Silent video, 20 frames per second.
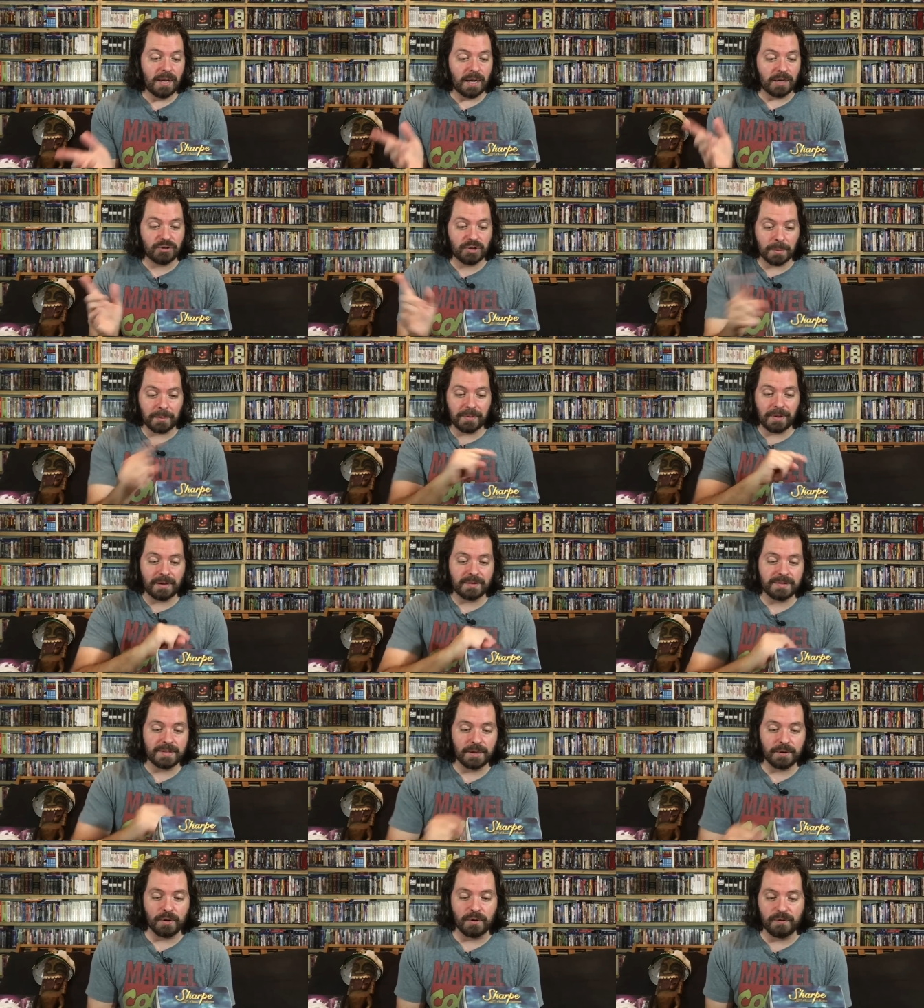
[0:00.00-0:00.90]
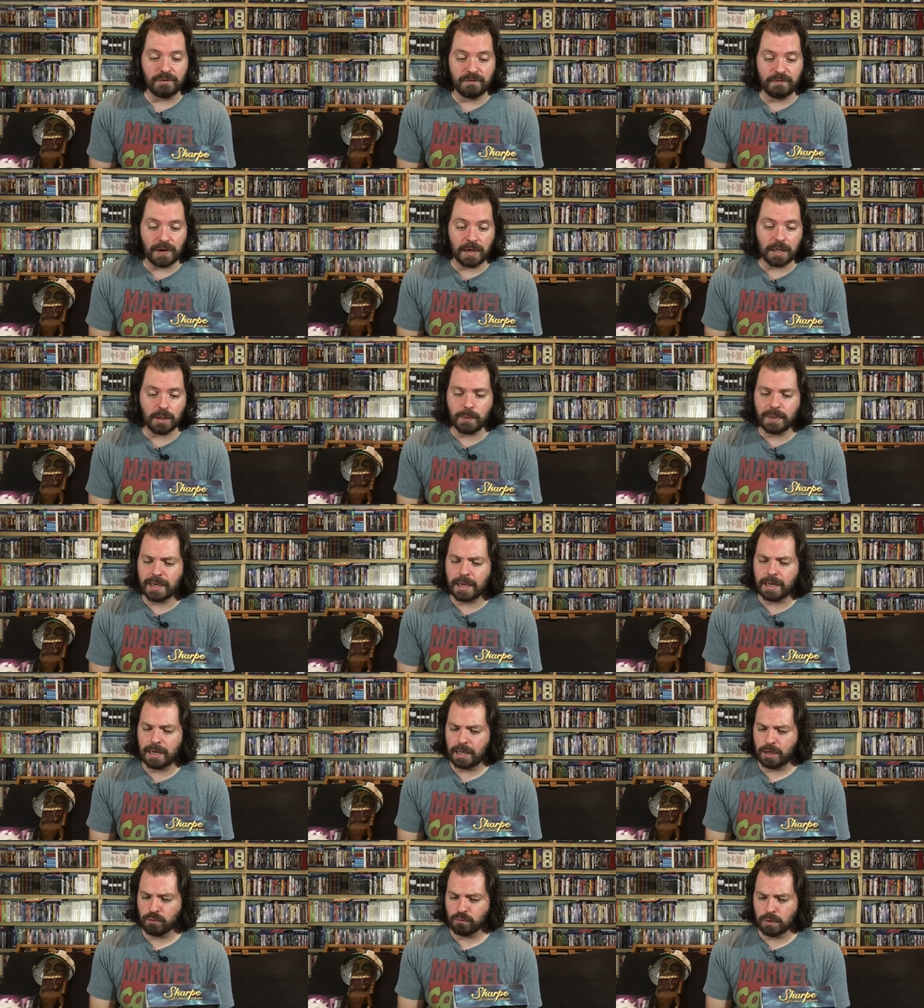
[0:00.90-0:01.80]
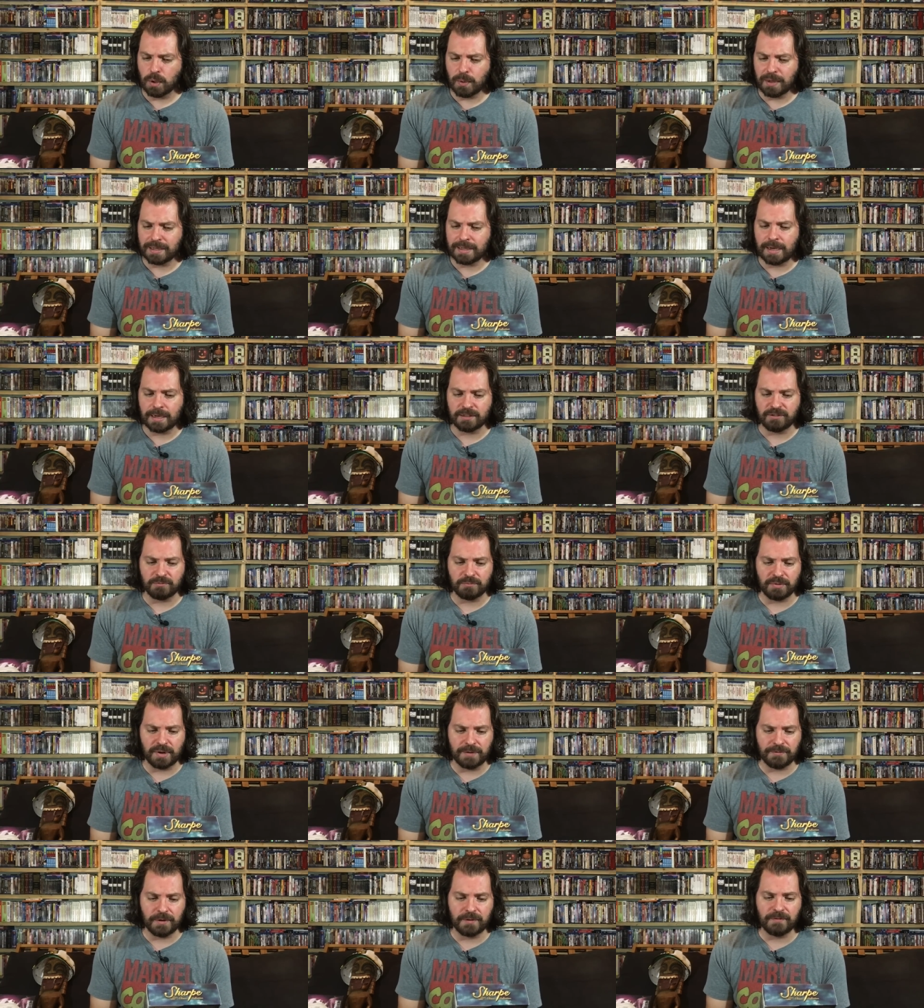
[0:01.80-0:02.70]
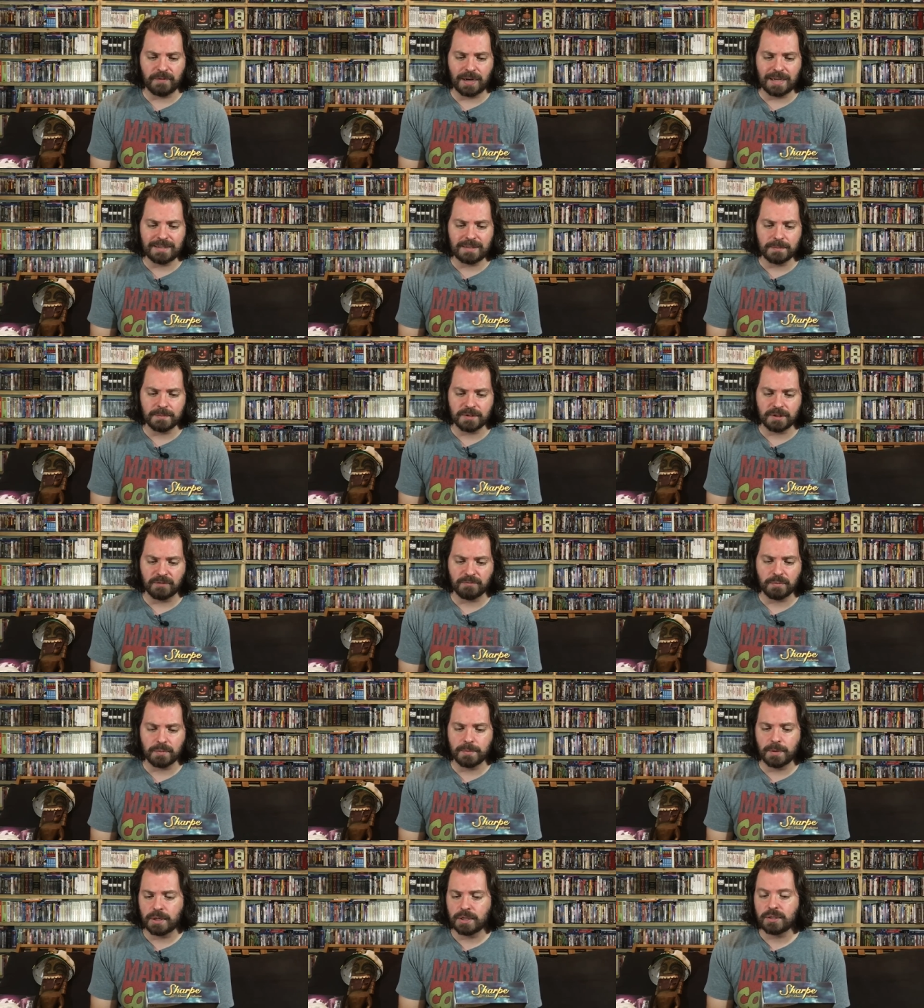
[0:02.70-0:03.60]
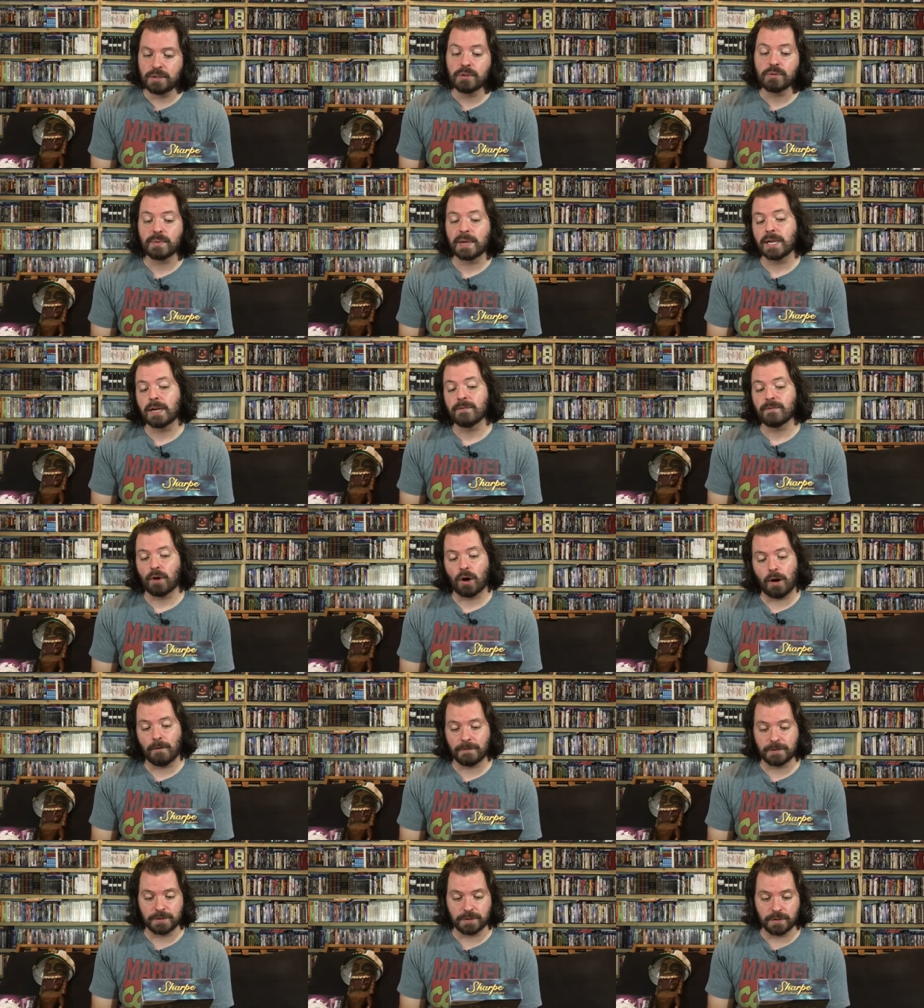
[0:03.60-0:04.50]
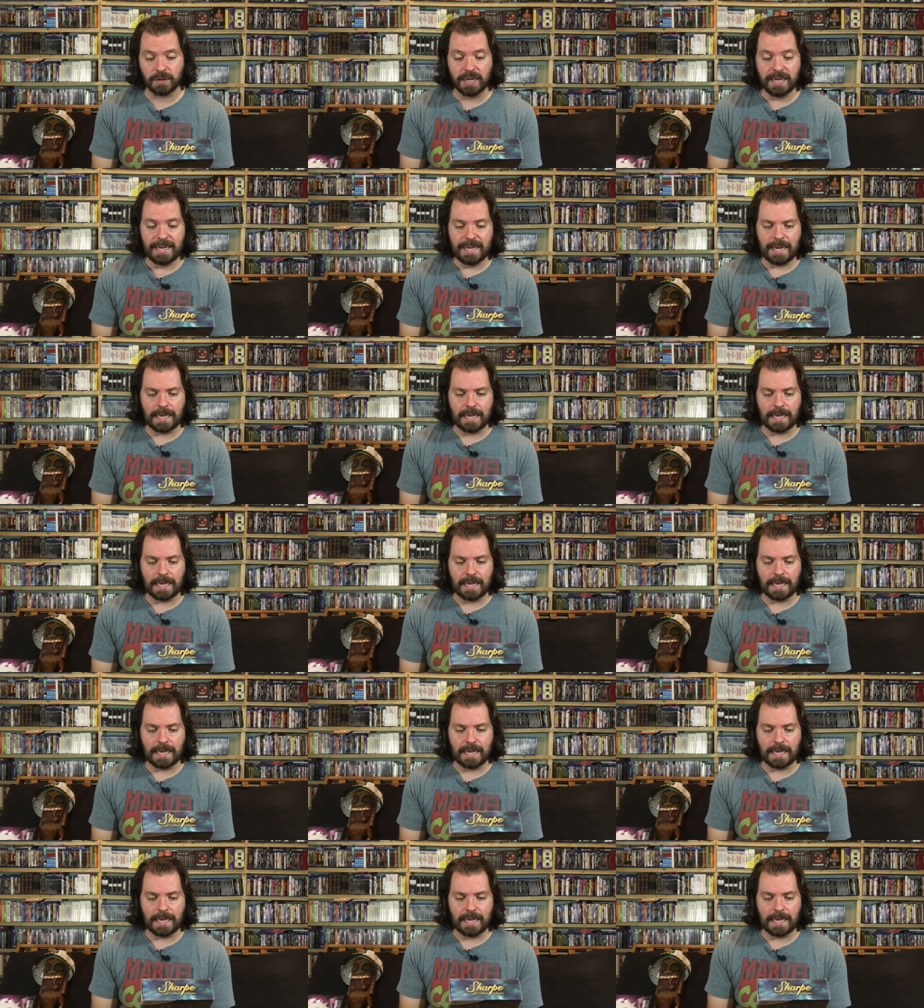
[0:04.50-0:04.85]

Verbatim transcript: a troubled outsider who, following an heroic act of bravery, finds himself promoted to the rank of officer.